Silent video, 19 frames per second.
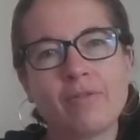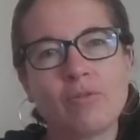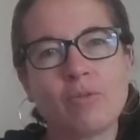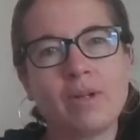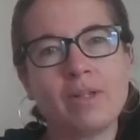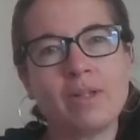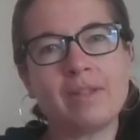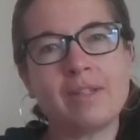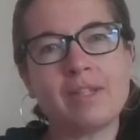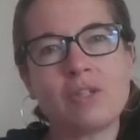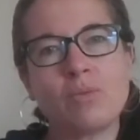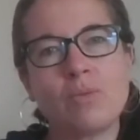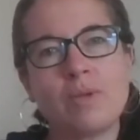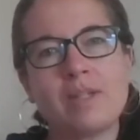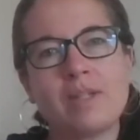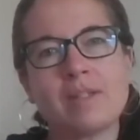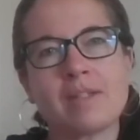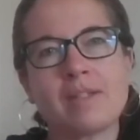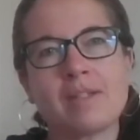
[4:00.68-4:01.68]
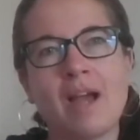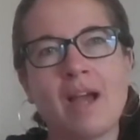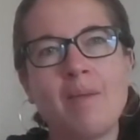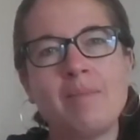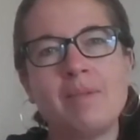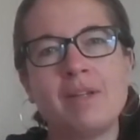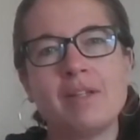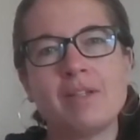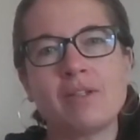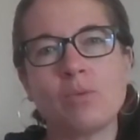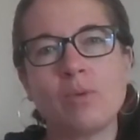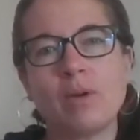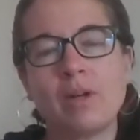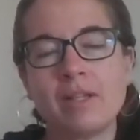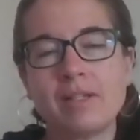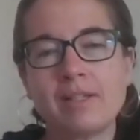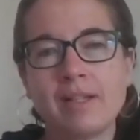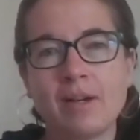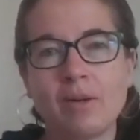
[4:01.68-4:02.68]
of what this week's assignment is.
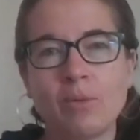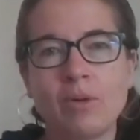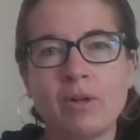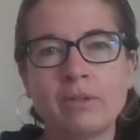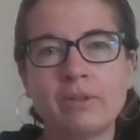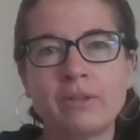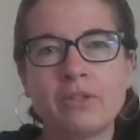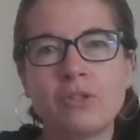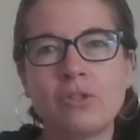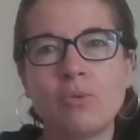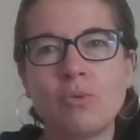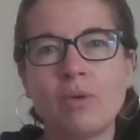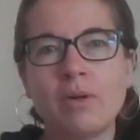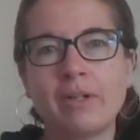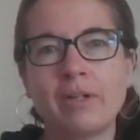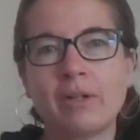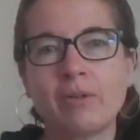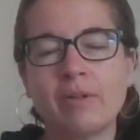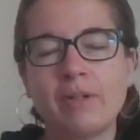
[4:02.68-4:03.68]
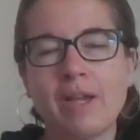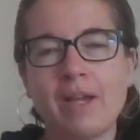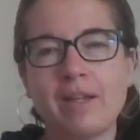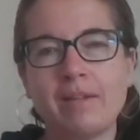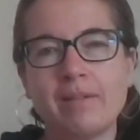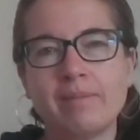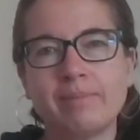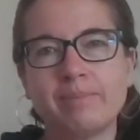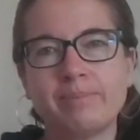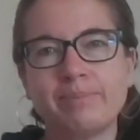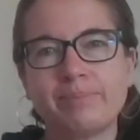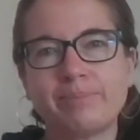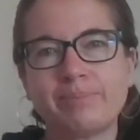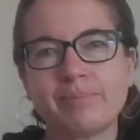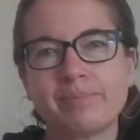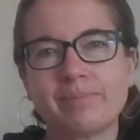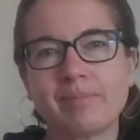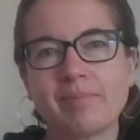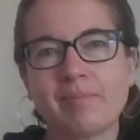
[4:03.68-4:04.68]
What is that world that you want to create?
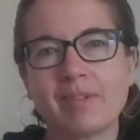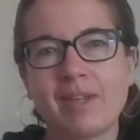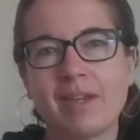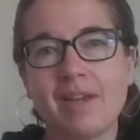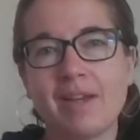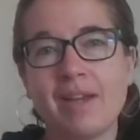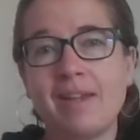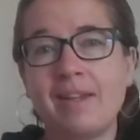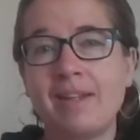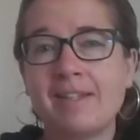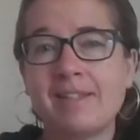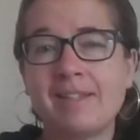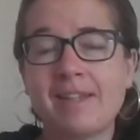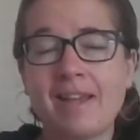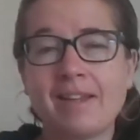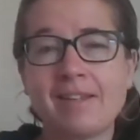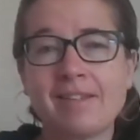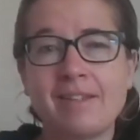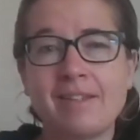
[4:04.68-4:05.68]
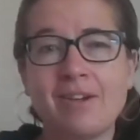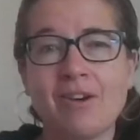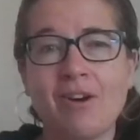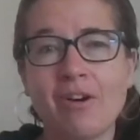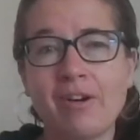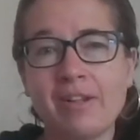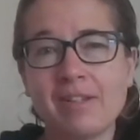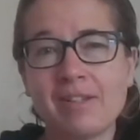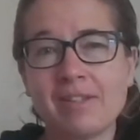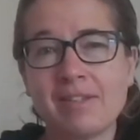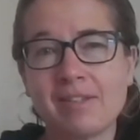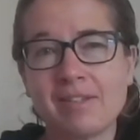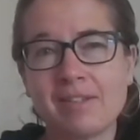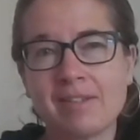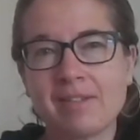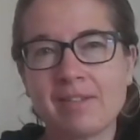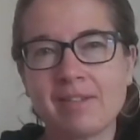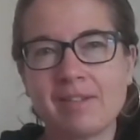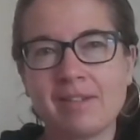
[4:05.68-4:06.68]
And it takes the
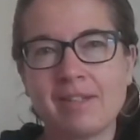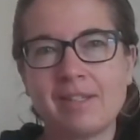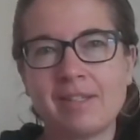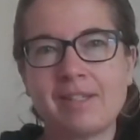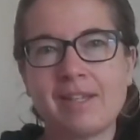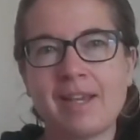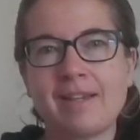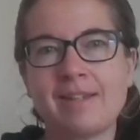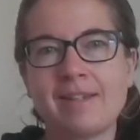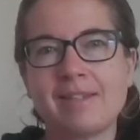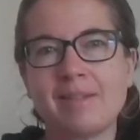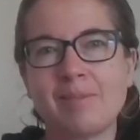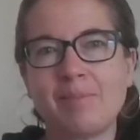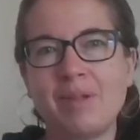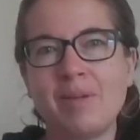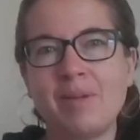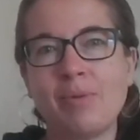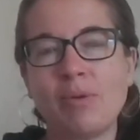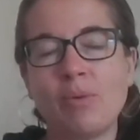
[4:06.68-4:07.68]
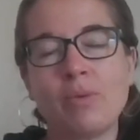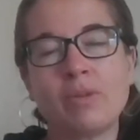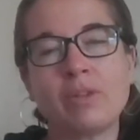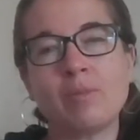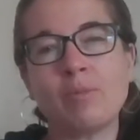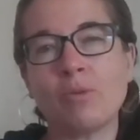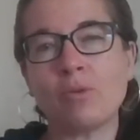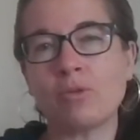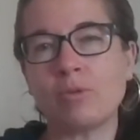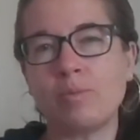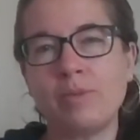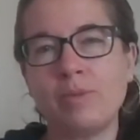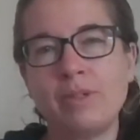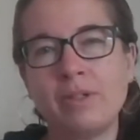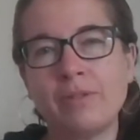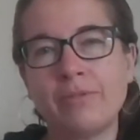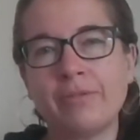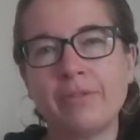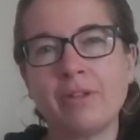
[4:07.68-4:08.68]
artists, it takes the people with the most
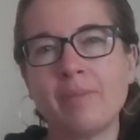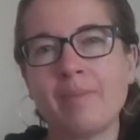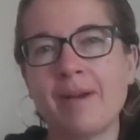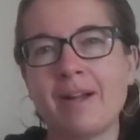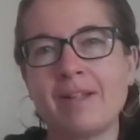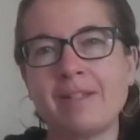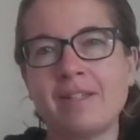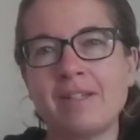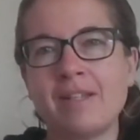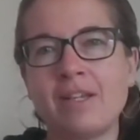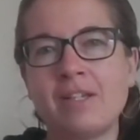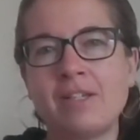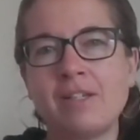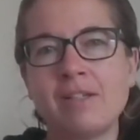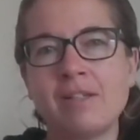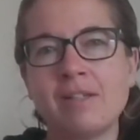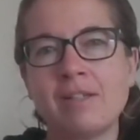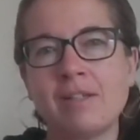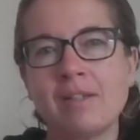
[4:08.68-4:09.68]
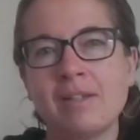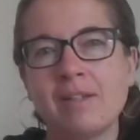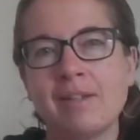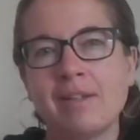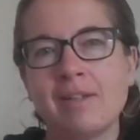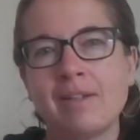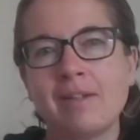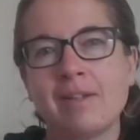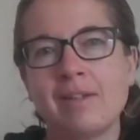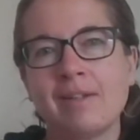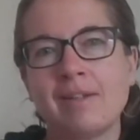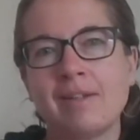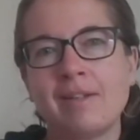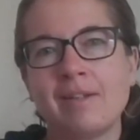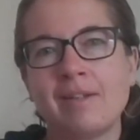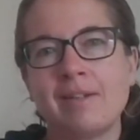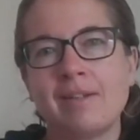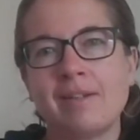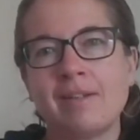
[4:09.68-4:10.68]
beautiful imaginations
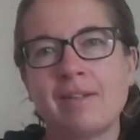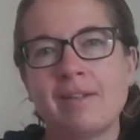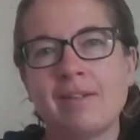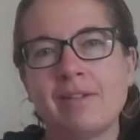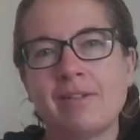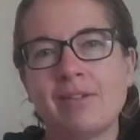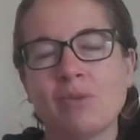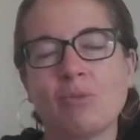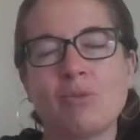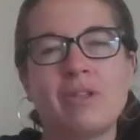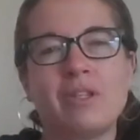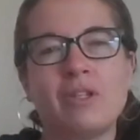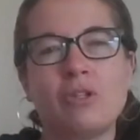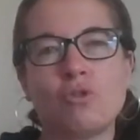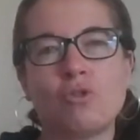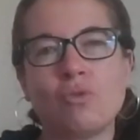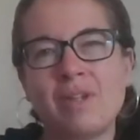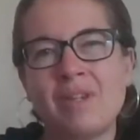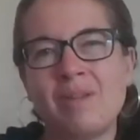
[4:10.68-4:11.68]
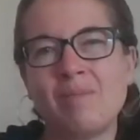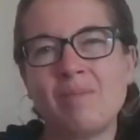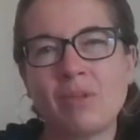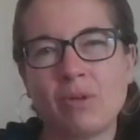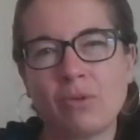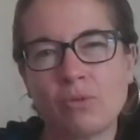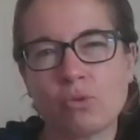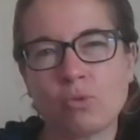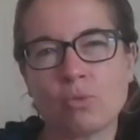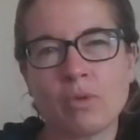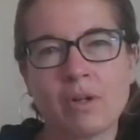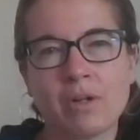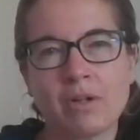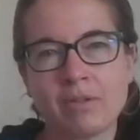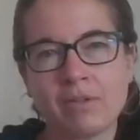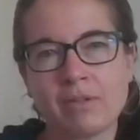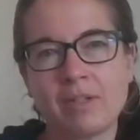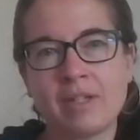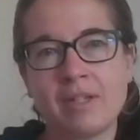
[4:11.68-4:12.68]
to really dream those
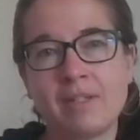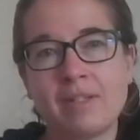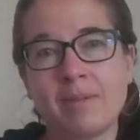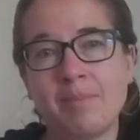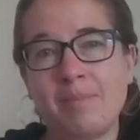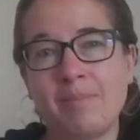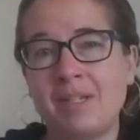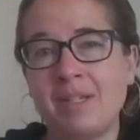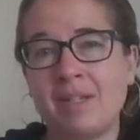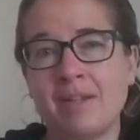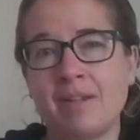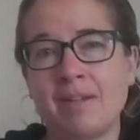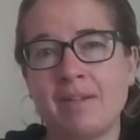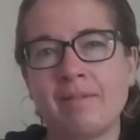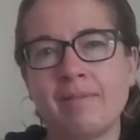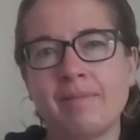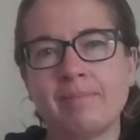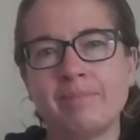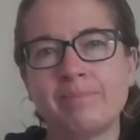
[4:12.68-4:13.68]
worlds into being.